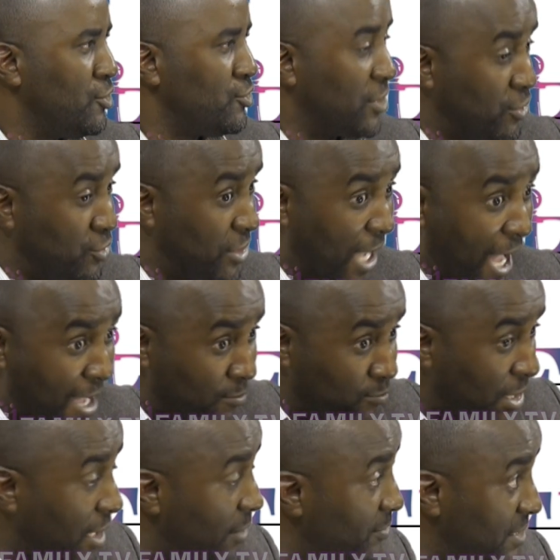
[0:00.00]
So I just say, I
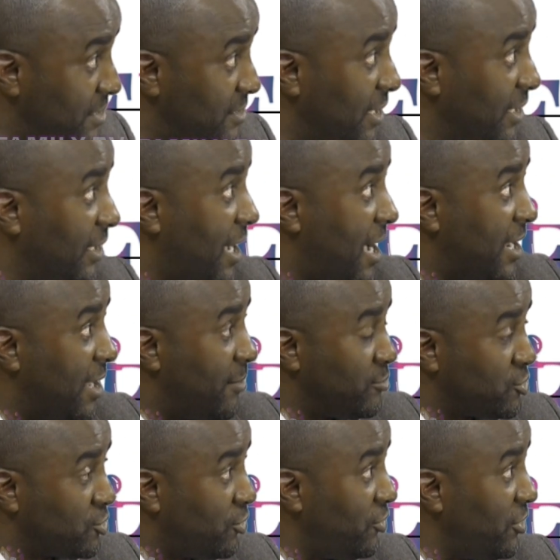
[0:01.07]
made a mistake and I'm
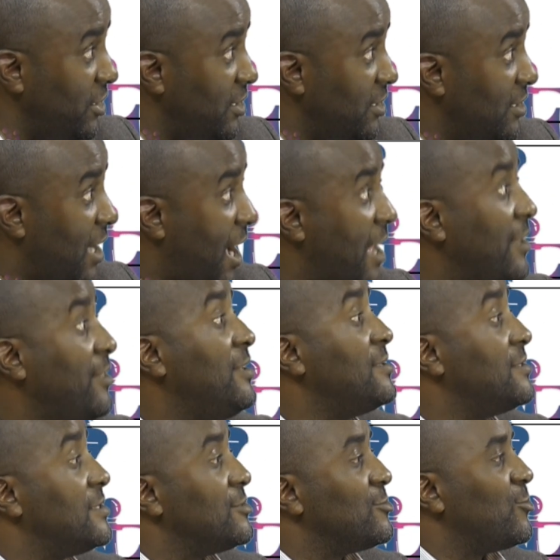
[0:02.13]
sorry, and
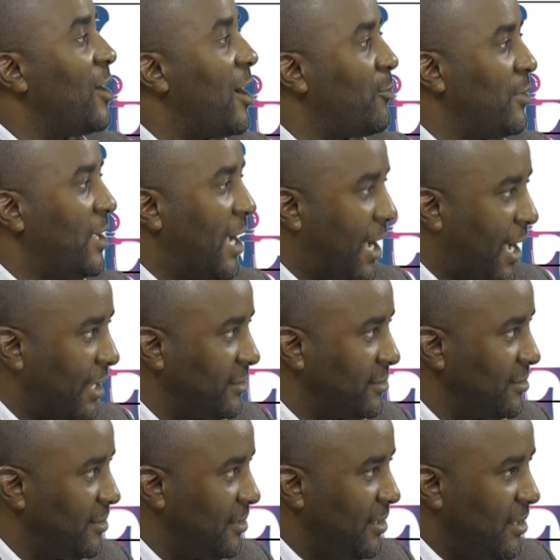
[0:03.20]
this is where we are
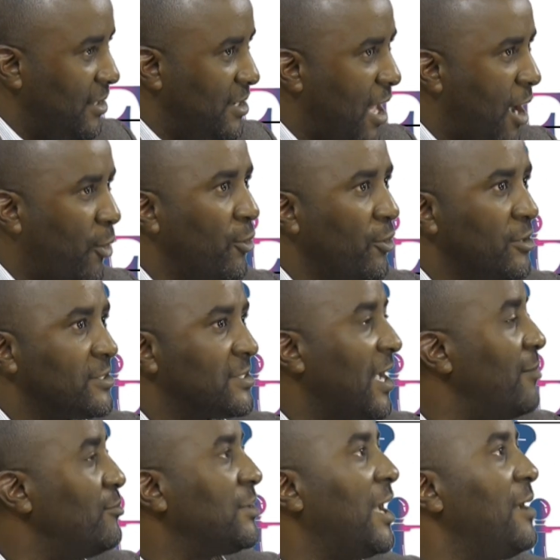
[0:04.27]
at. Now,
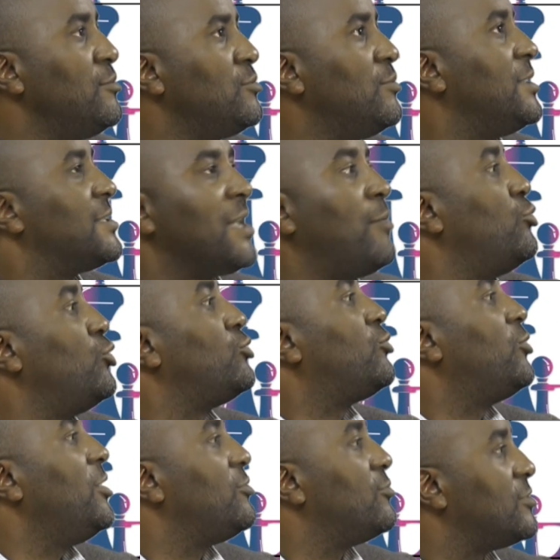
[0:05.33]
sometimes you may say, I'm not
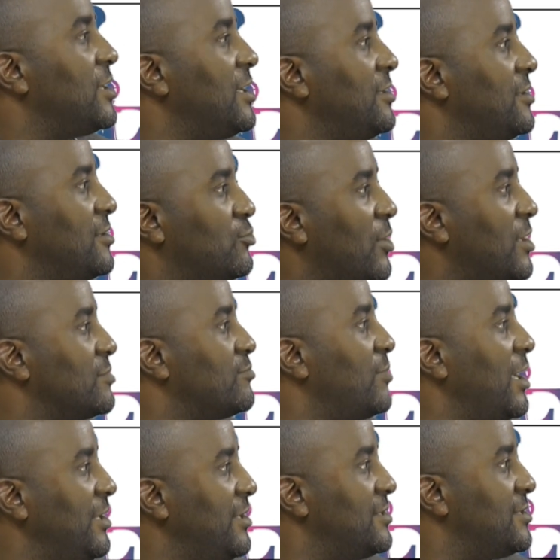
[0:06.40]
going to say it. It was
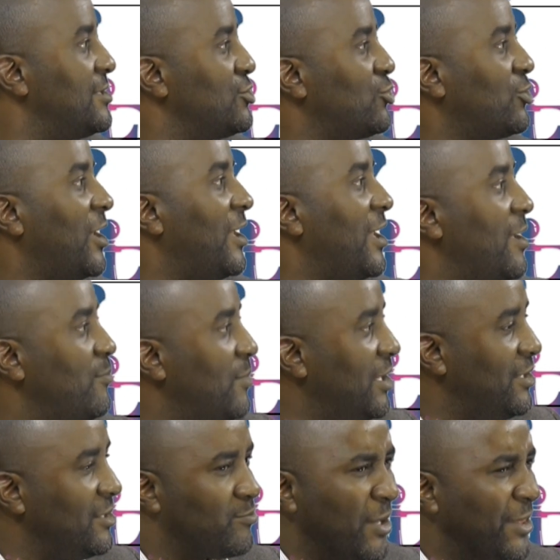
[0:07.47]
my decision and I
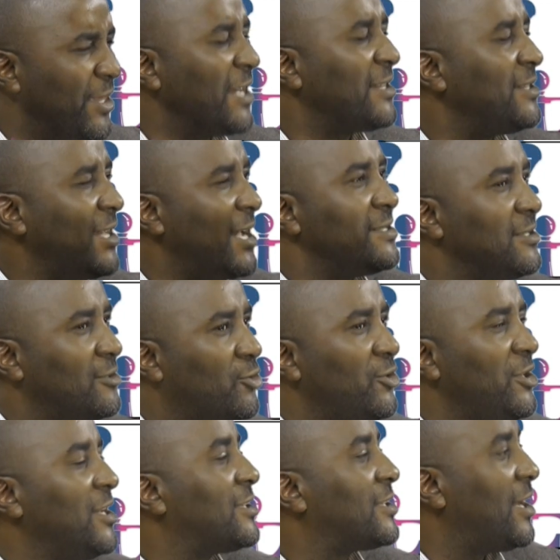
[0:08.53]
made it. But that doesn't
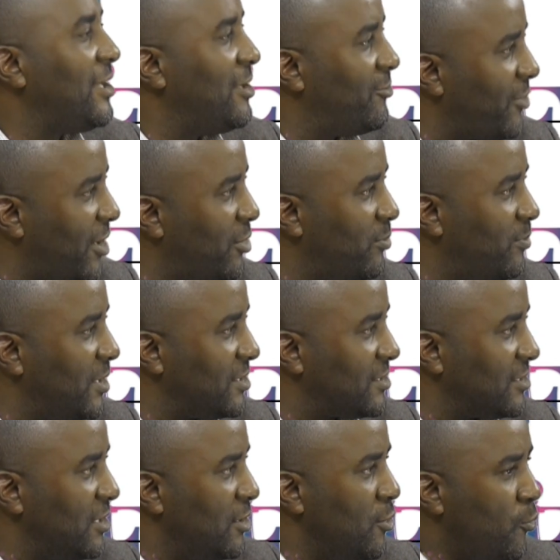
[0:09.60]
create an
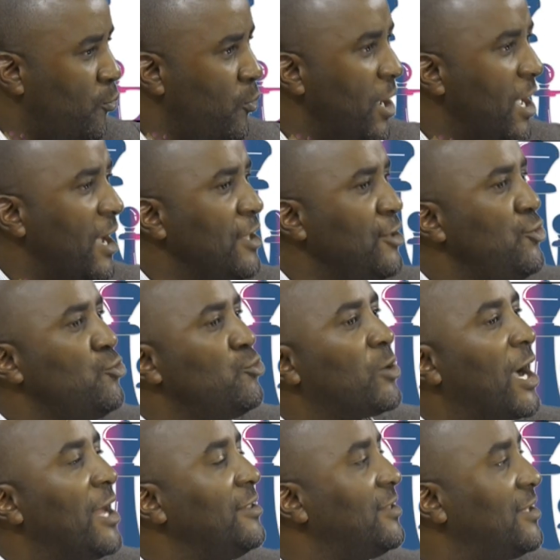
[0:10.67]
environment where you
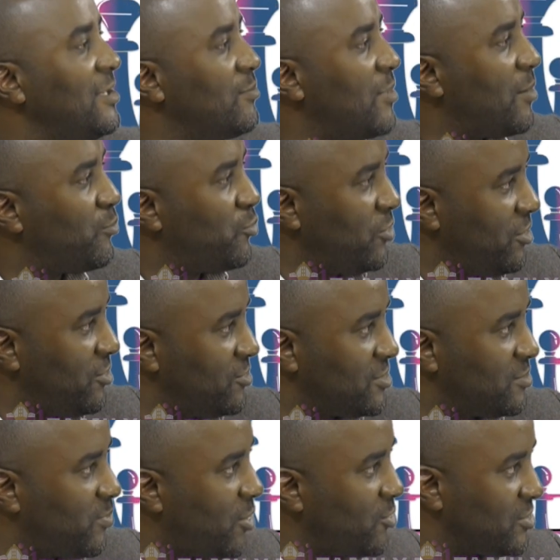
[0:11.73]
can team up with your
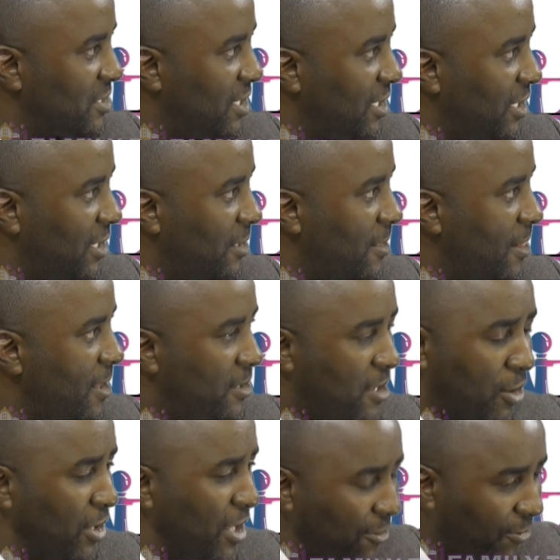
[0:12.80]
spouse again.
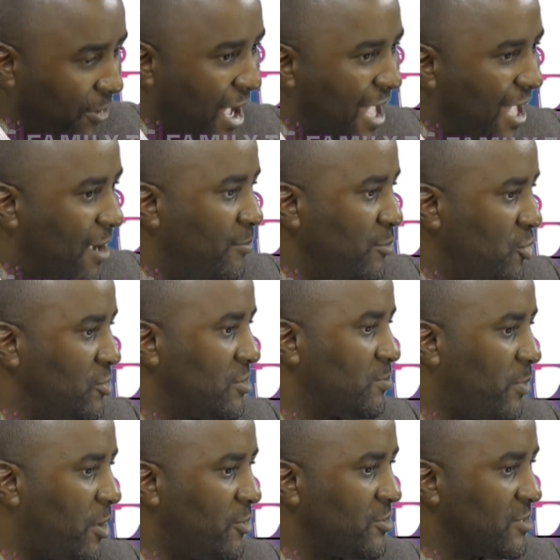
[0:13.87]
Now, if I am your
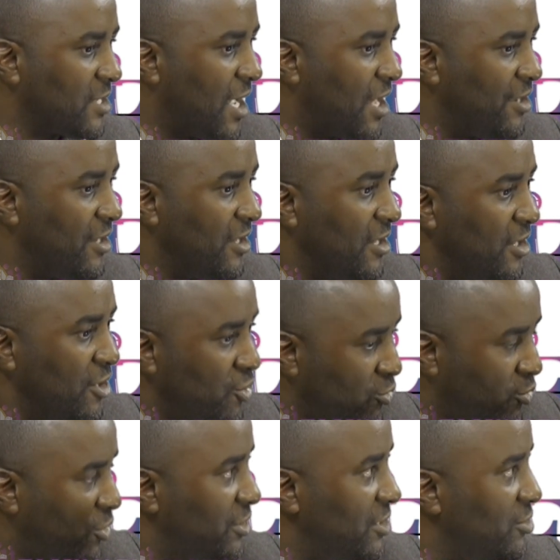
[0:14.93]
spouse and
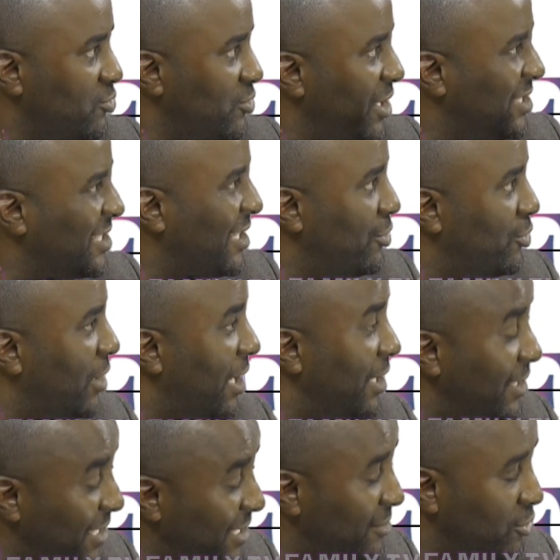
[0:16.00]
you got into debt, I
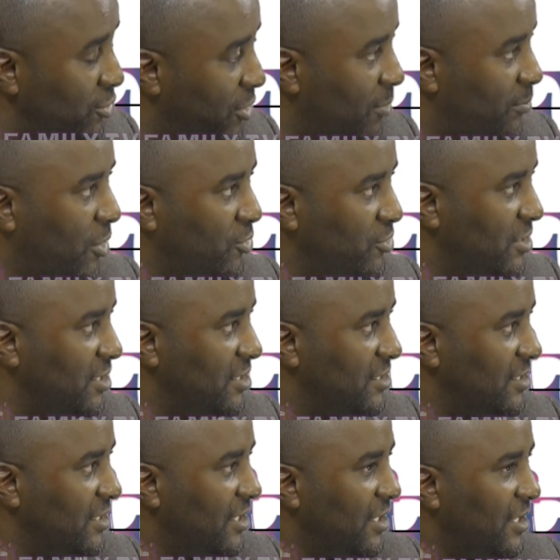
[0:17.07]
didn't know about
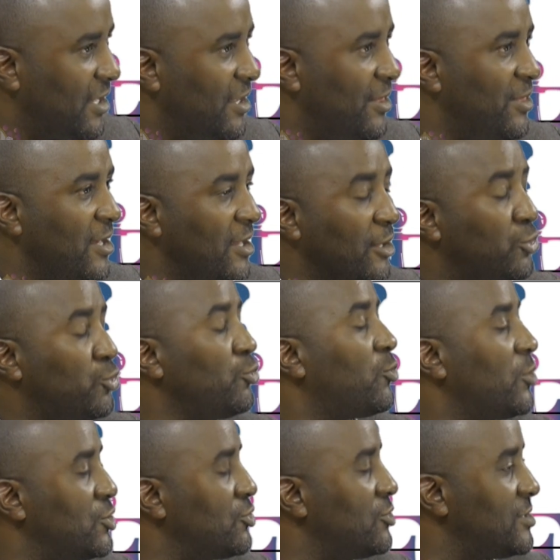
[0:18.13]
it, there are two
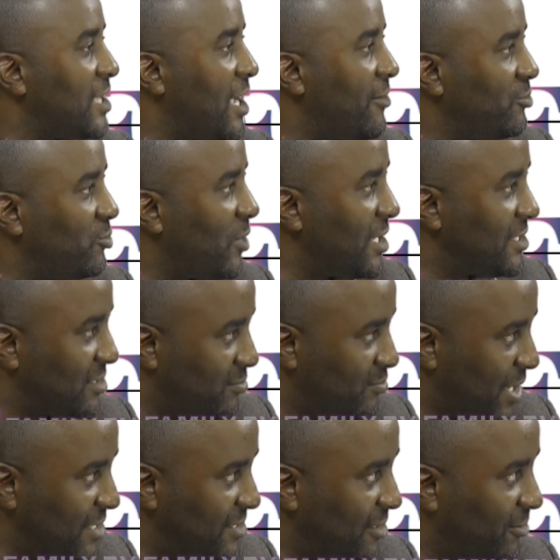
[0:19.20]
questions I have to ask
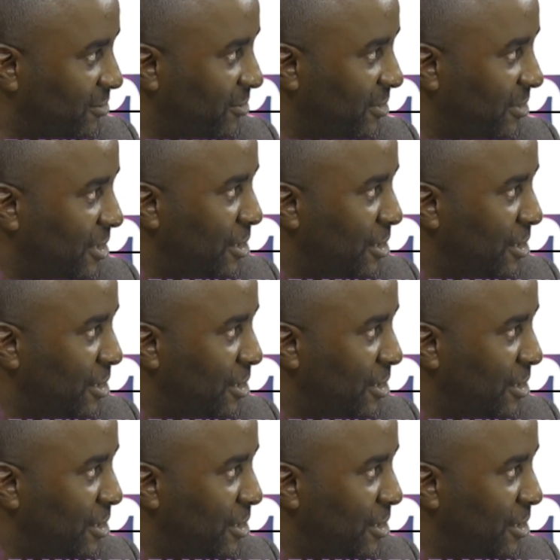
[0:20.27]
myself.